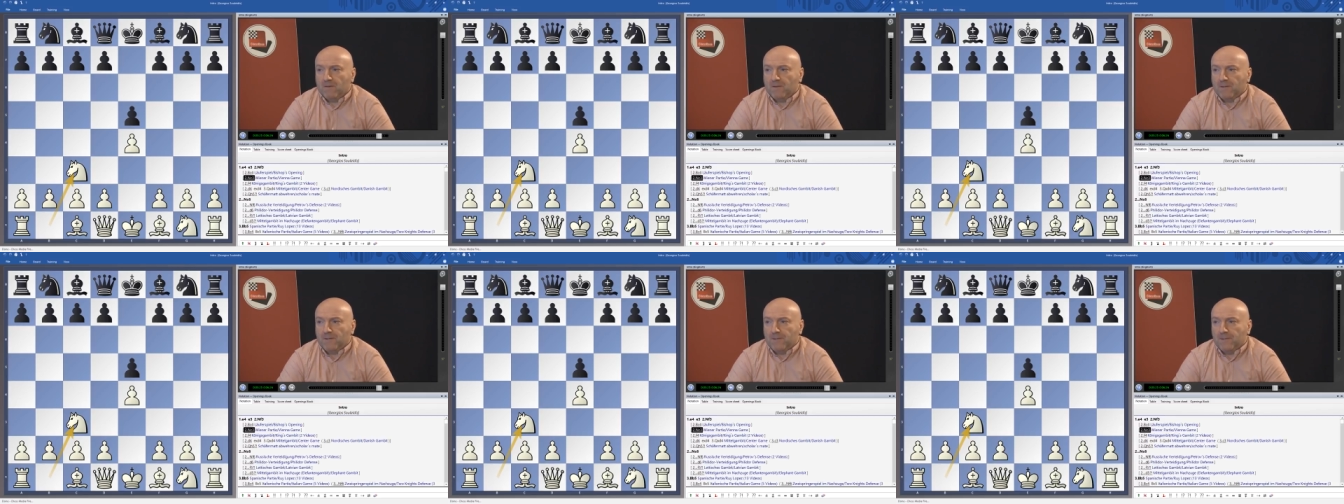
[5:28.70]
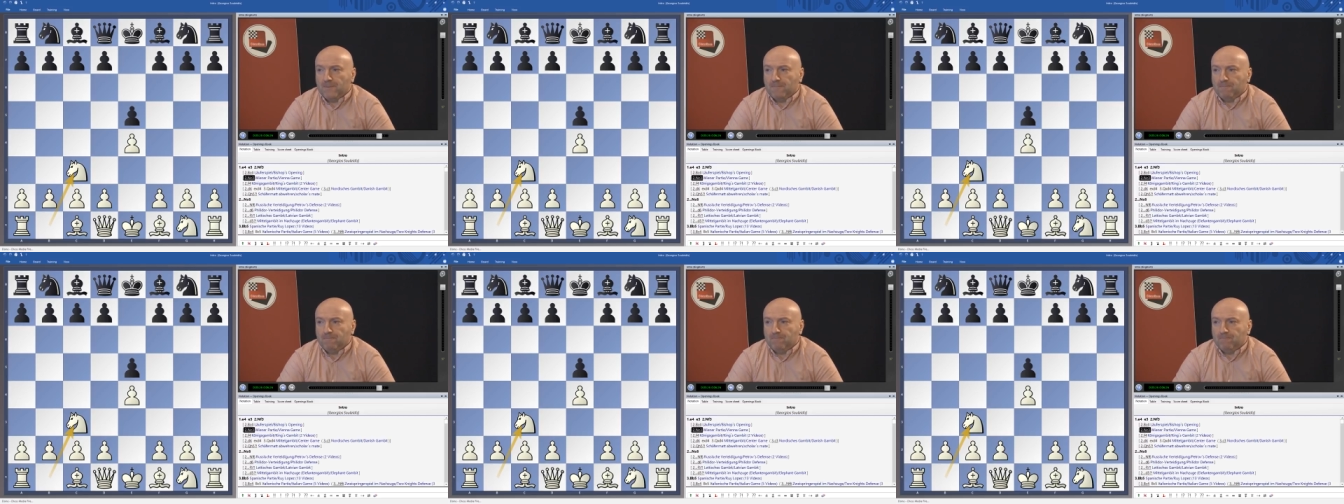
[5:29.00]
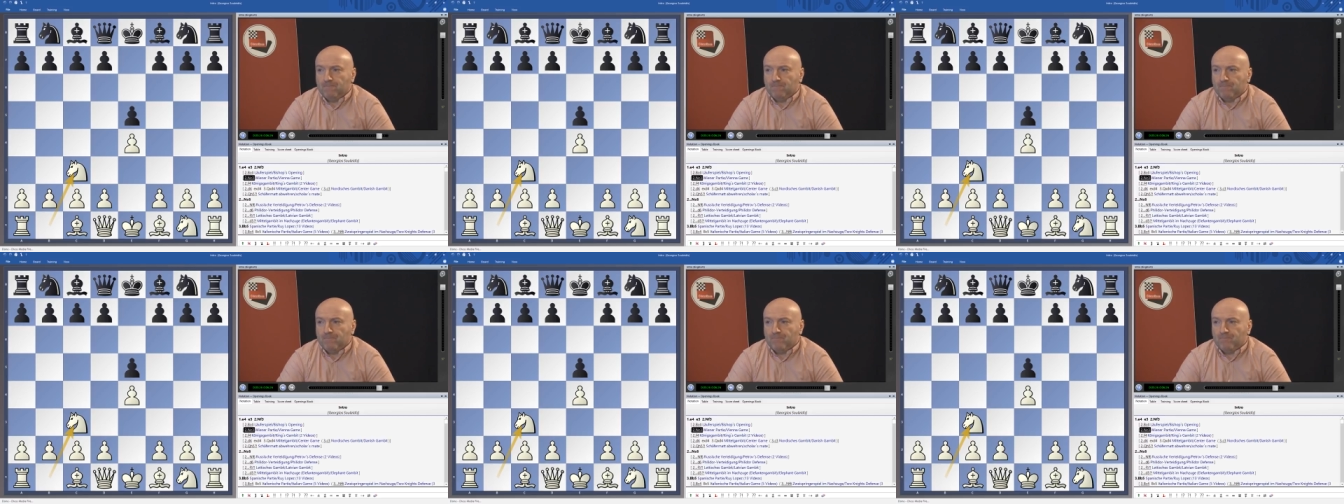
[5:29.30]

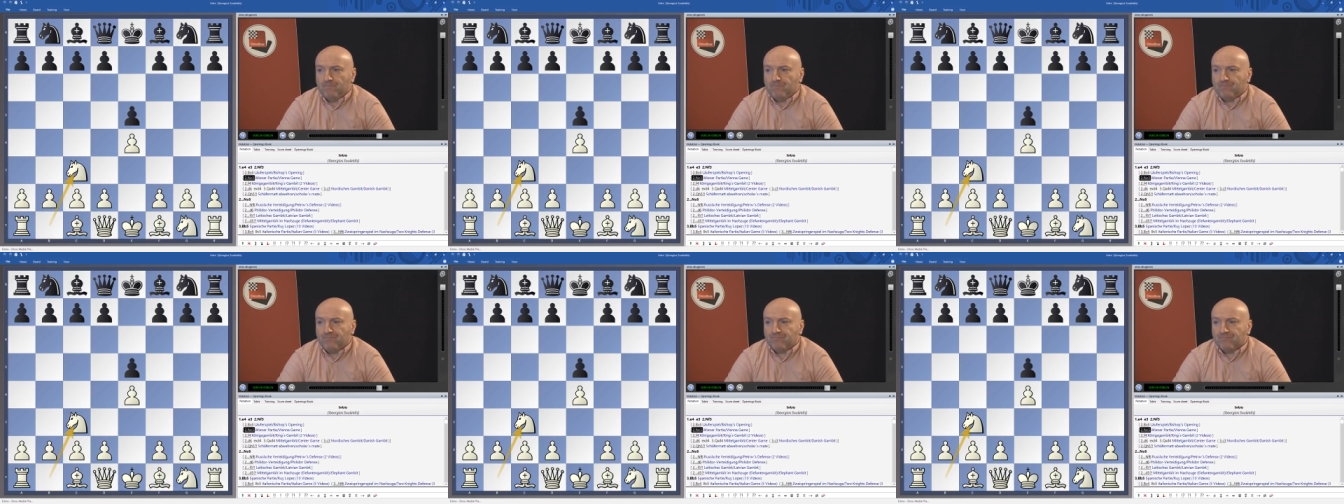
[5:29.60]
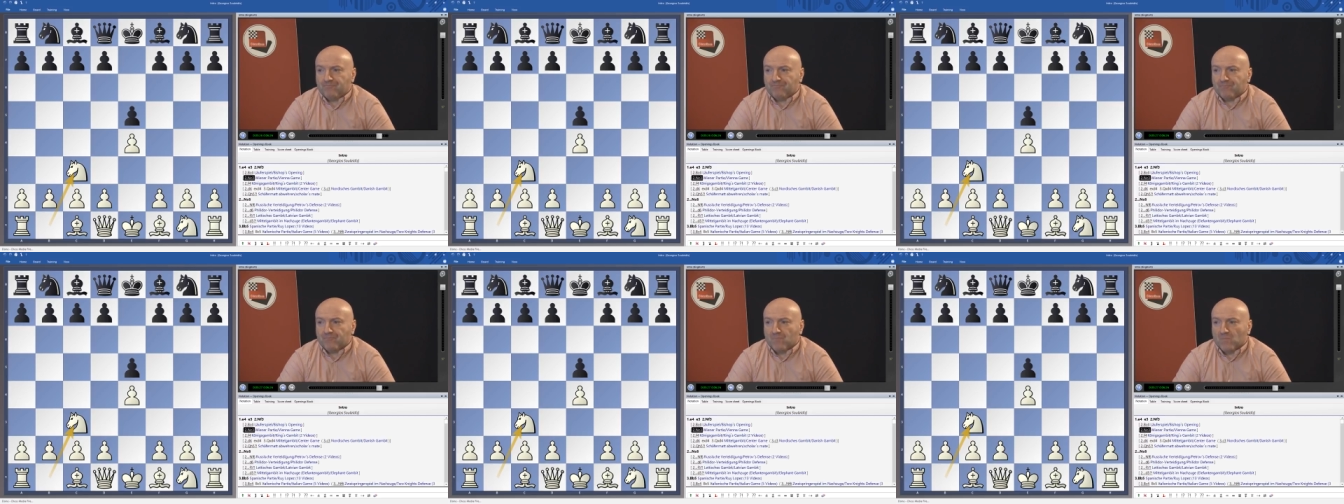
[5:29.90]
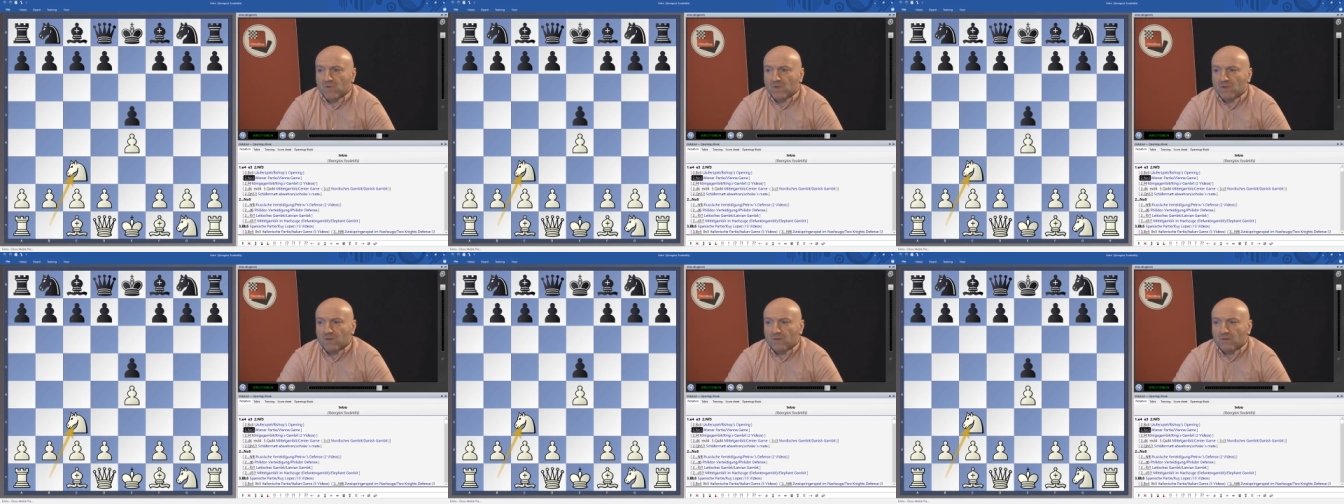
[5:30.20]

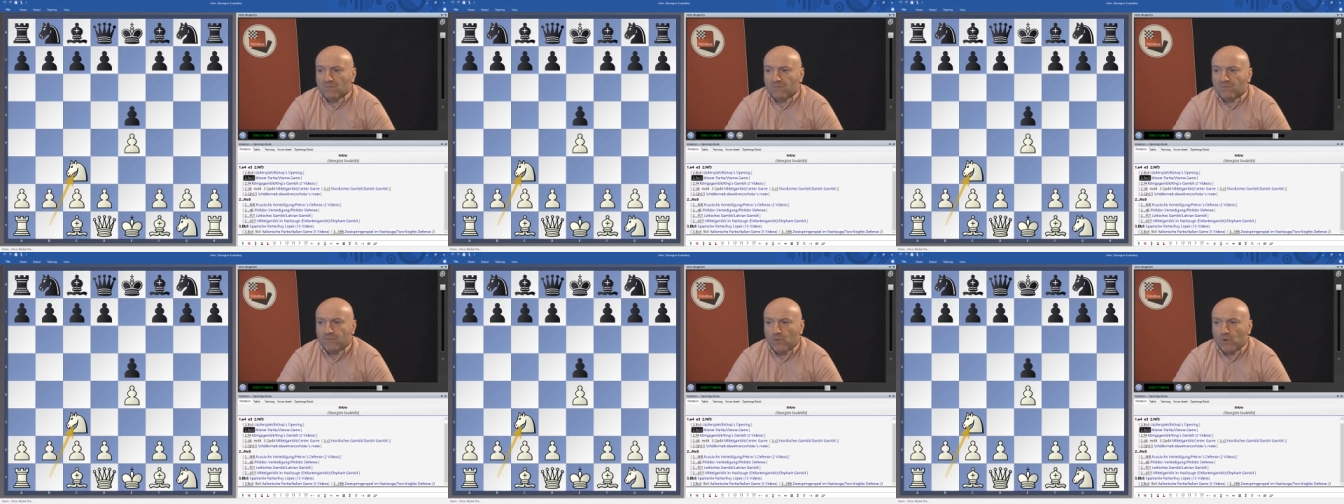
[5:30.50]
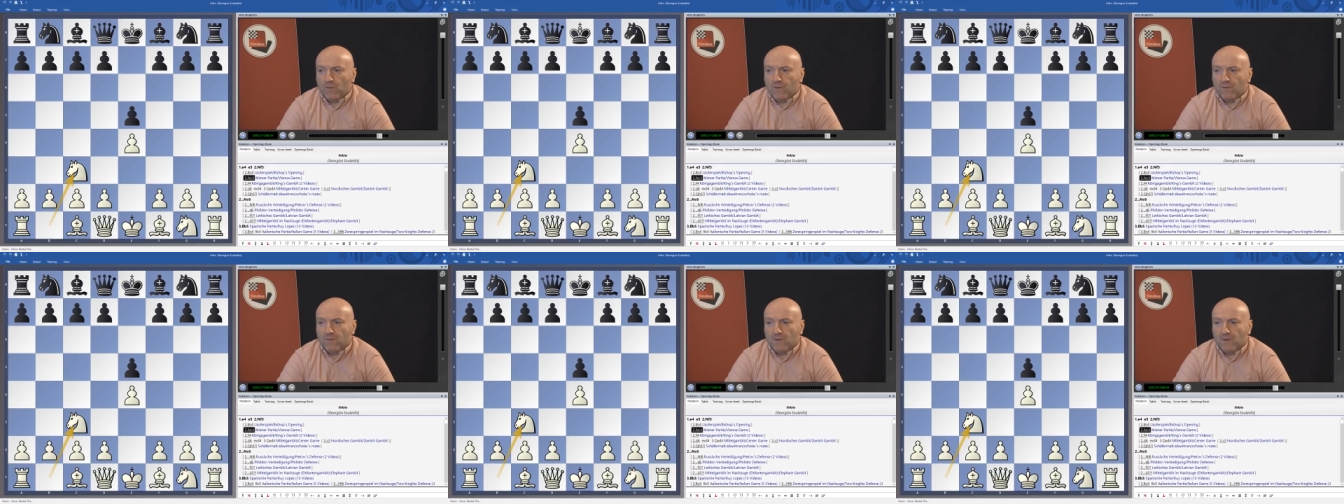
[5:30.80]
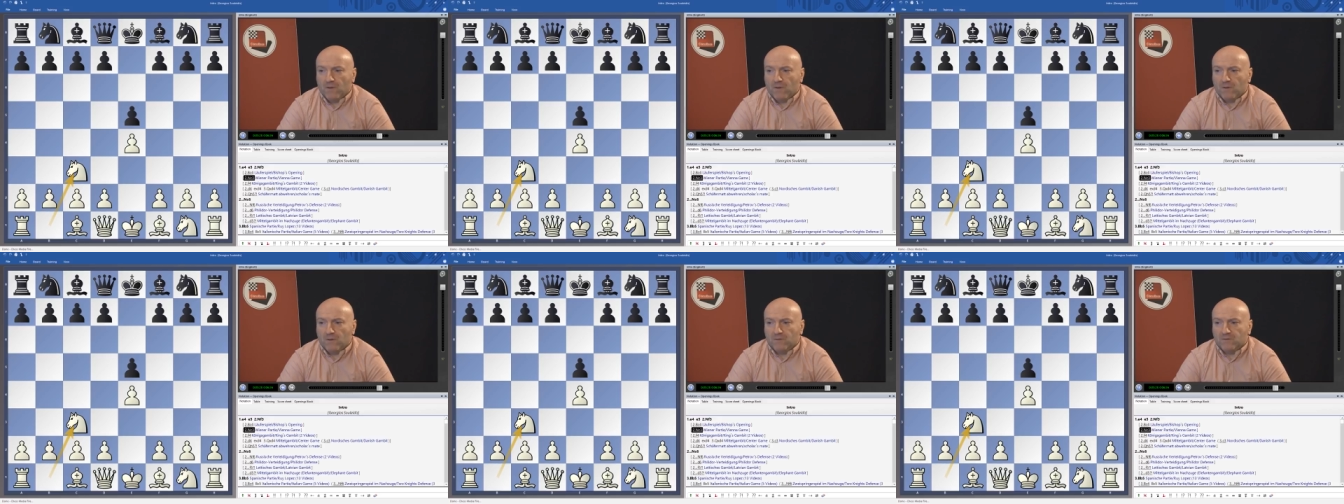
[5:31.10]
The further
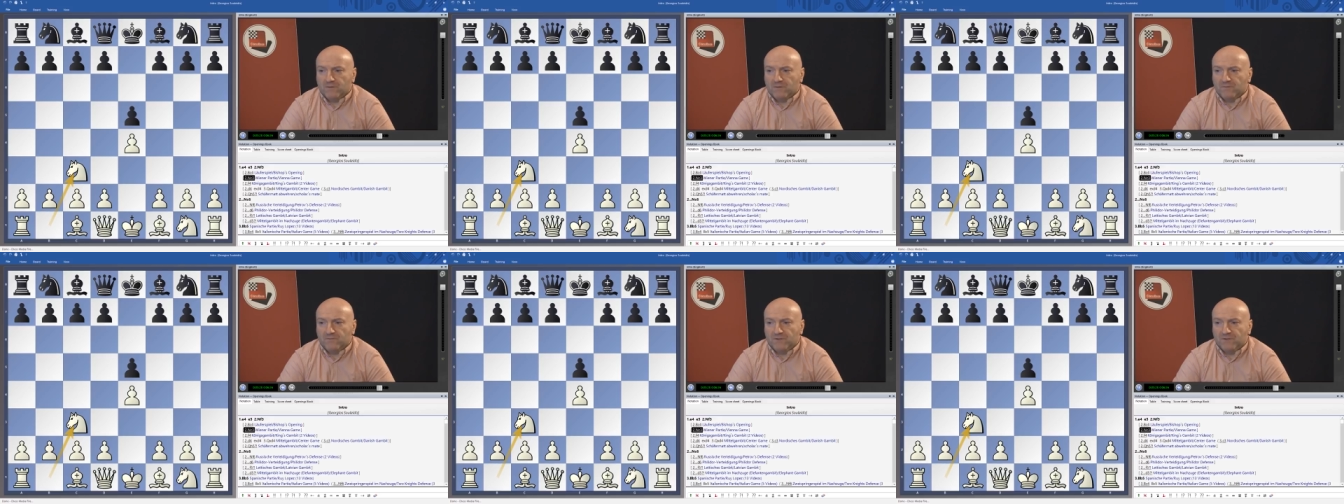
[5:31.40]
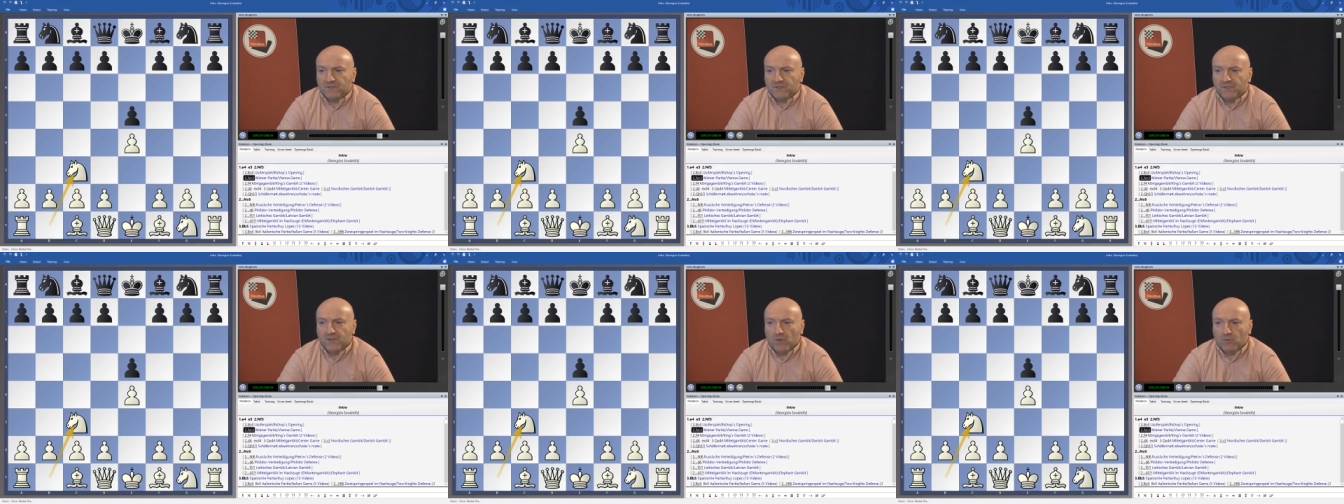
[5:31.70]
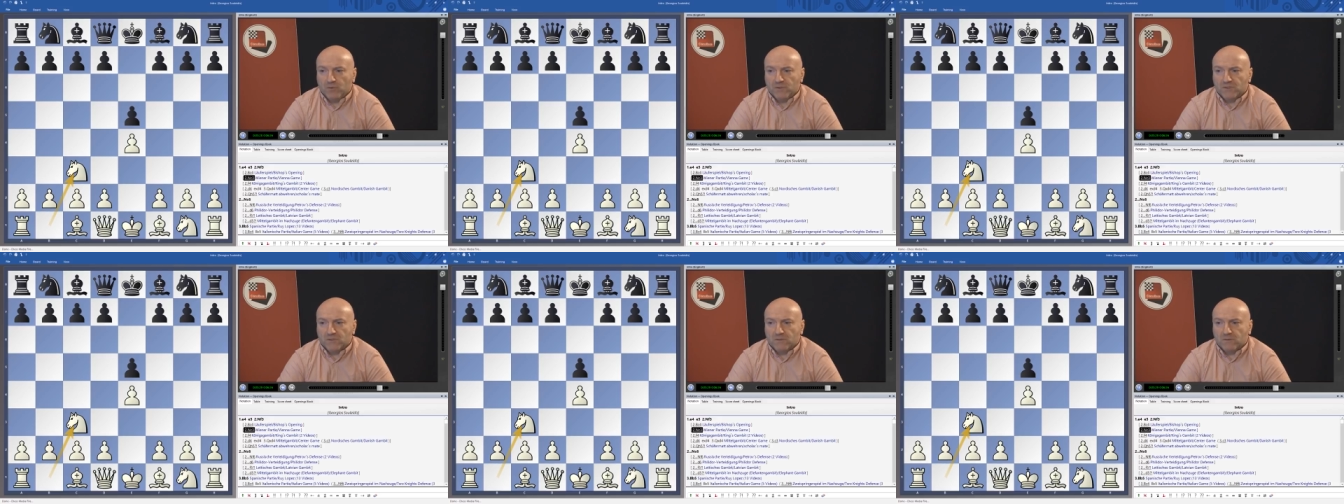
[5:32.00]
the DVD
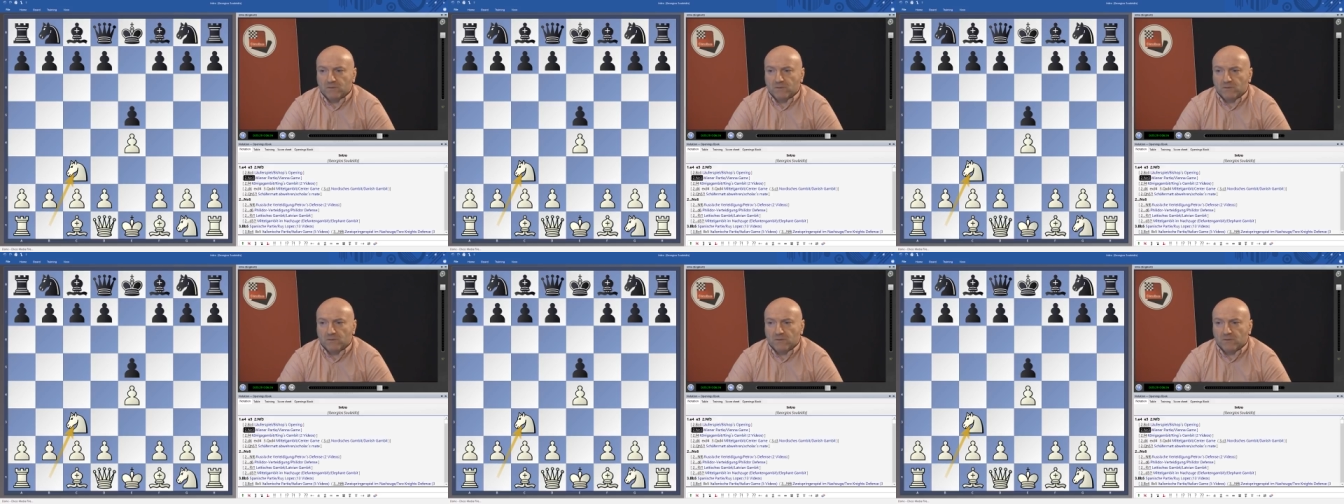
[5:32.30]
goes,